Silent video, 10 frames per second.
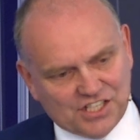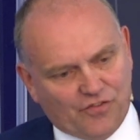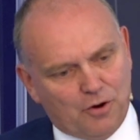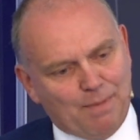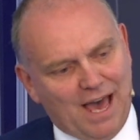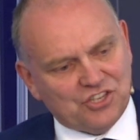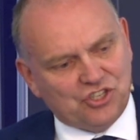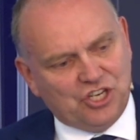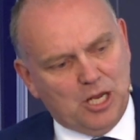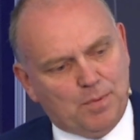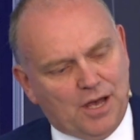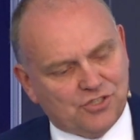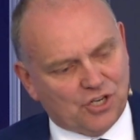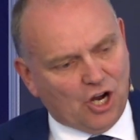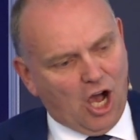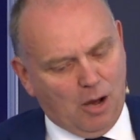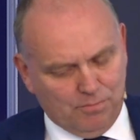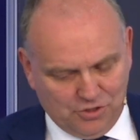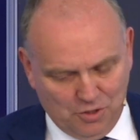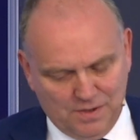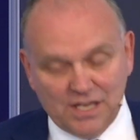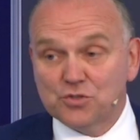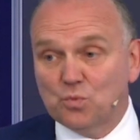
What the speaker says: for Bathsheba to come to be his